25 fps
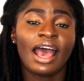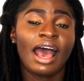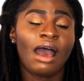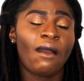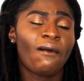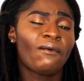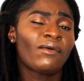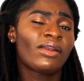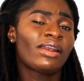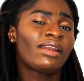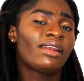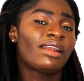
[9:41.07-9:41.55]
I
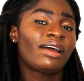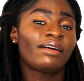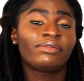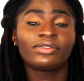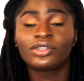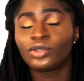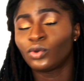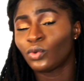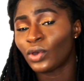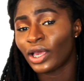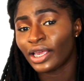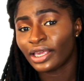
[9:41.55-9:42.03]
would love
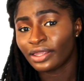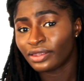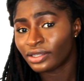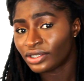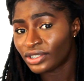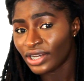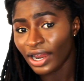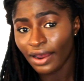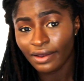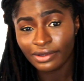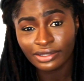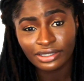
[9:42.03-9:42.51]
to work in the
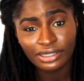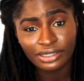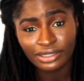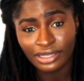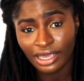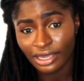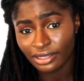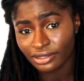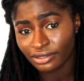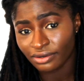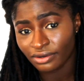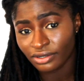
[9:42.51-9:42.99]
charity
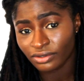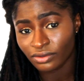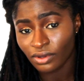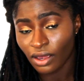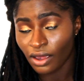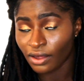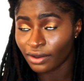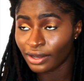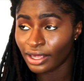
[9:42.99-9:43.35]
sector as well.